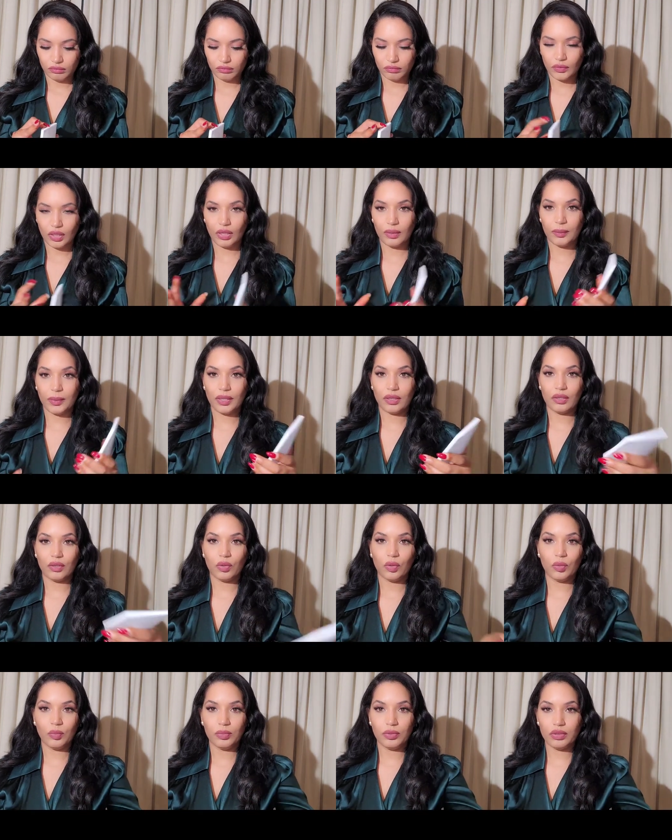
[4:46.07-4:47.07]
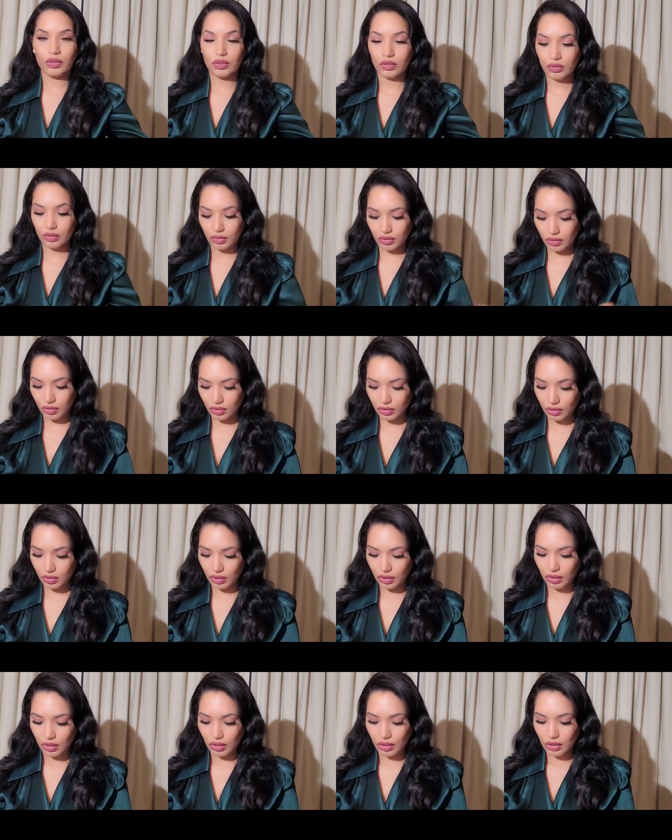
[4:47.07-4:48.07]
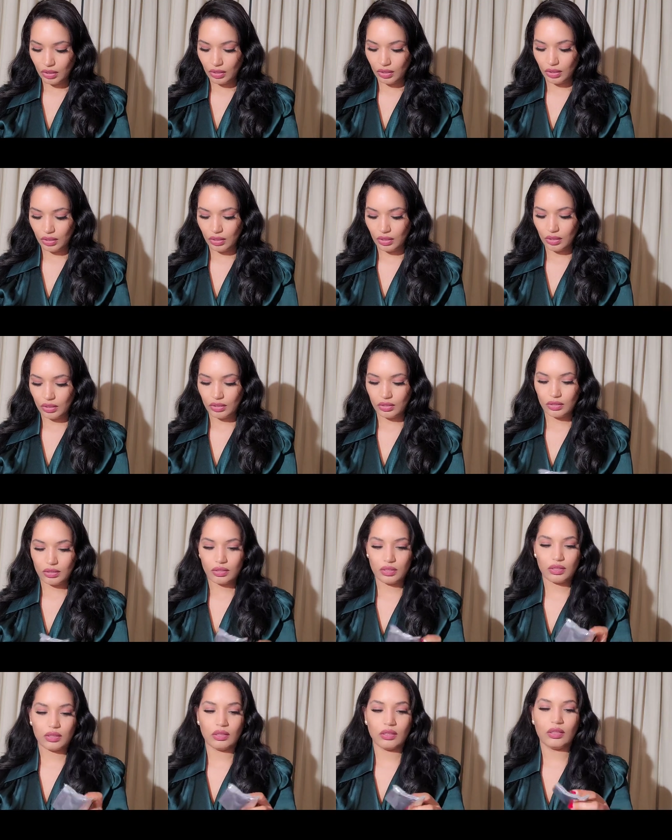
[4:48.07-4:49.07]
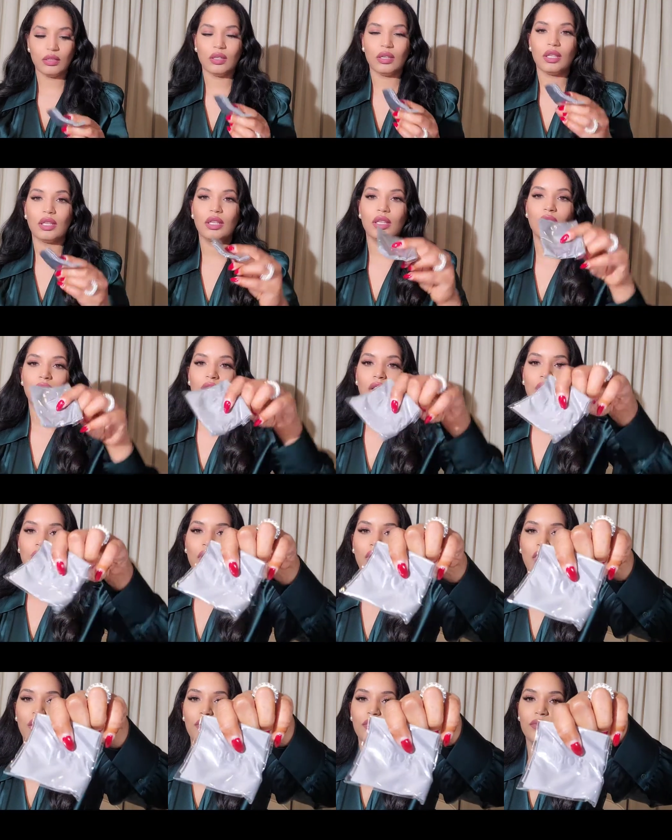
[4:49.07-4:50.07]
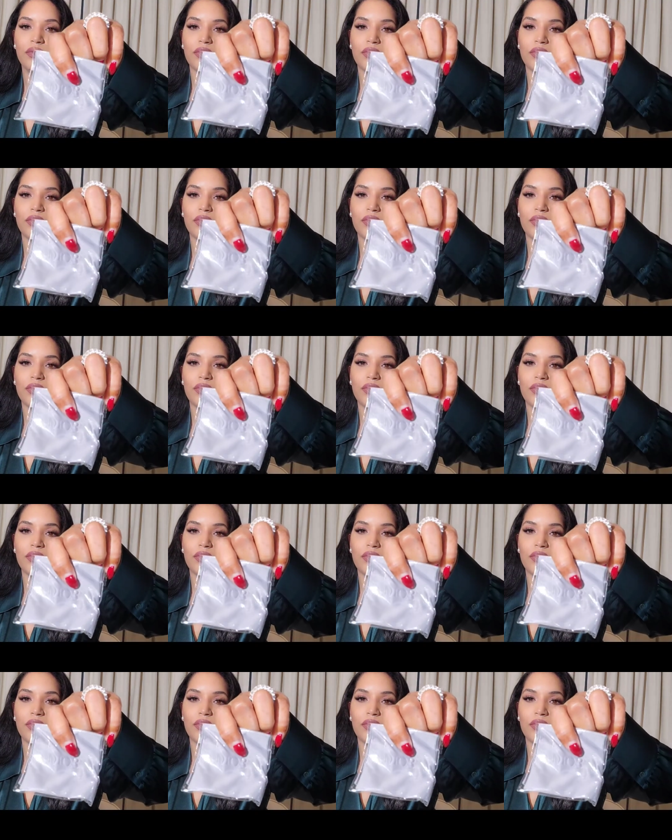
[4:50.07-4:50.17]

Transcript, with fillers: Okay, I'm not gonna open this. And a cleaning cloth